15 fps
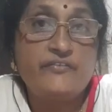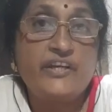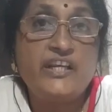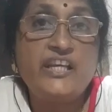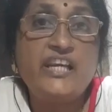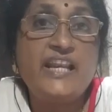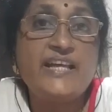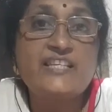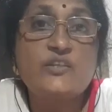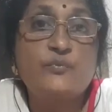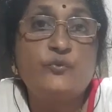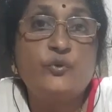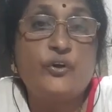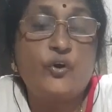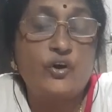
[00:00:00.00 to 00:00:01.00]
Very less
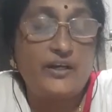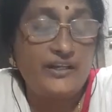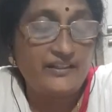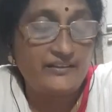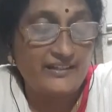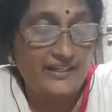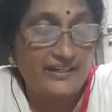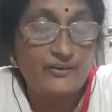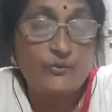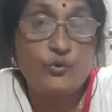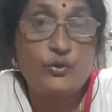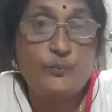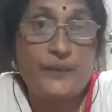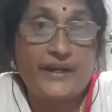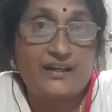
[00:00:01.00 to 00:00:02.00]
food only the
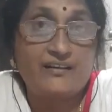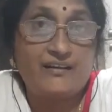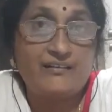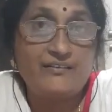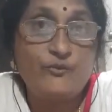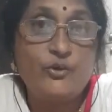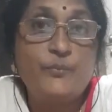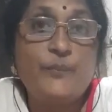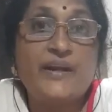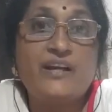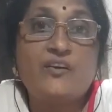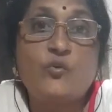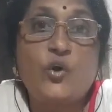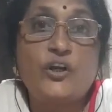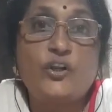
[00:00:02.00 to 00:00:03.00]
woodpecker.
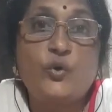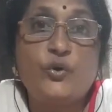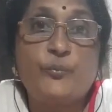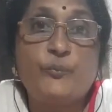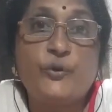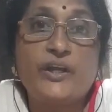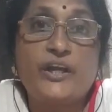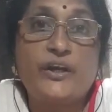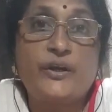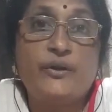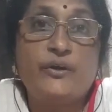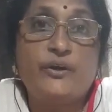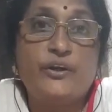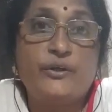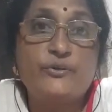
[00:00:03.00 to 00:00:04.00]
Woodpecker, what the
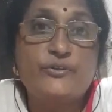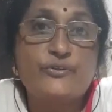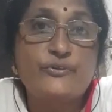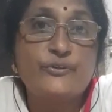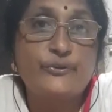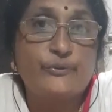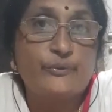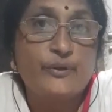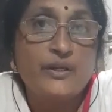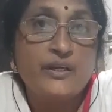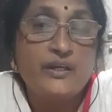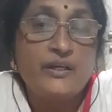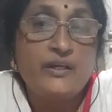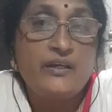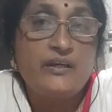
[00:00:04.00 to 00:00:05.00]
woodpecker used to do?
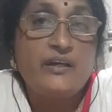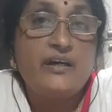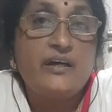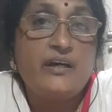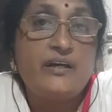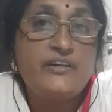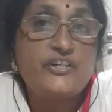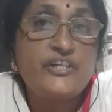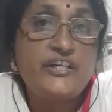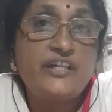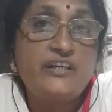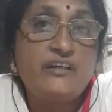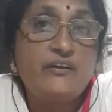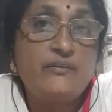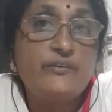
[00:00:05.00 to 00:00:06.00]

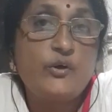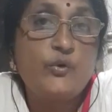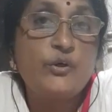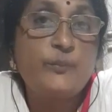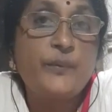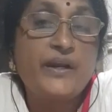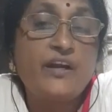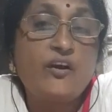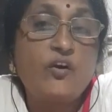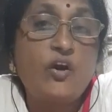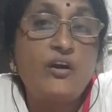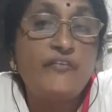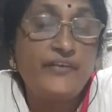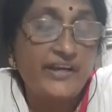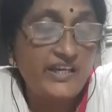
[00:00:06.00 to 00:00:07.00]
The woodpecker
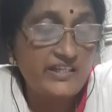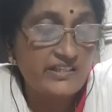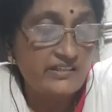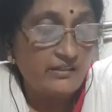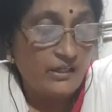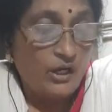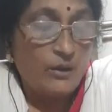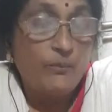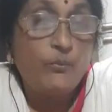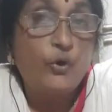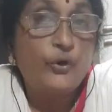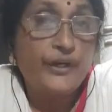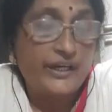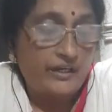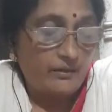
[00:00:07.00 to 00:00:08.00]
always
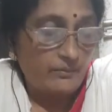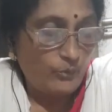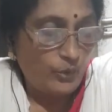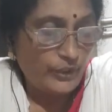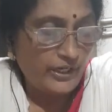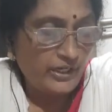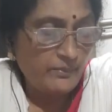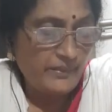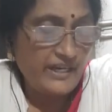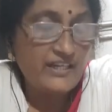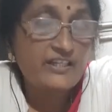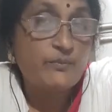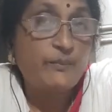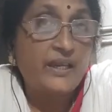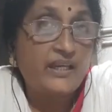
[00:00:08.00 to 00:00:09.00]
boring. Boring
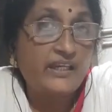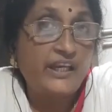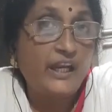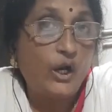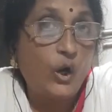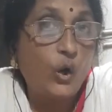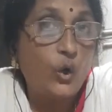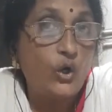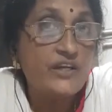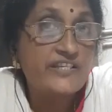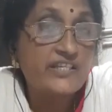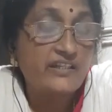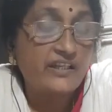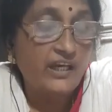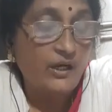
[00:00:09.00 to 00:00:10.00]
means making
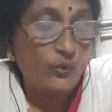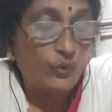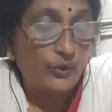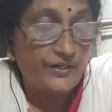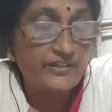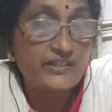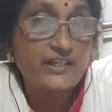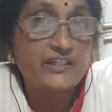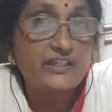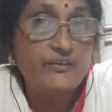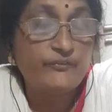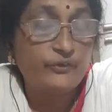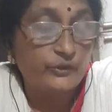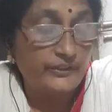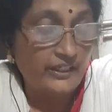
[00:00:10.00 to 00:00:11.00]
holes in the wood,
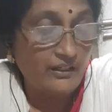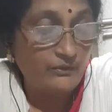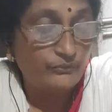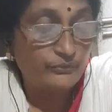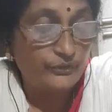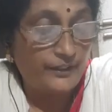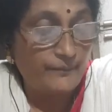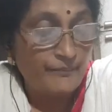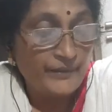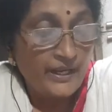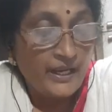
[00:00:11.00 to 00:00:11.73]
searching for the food.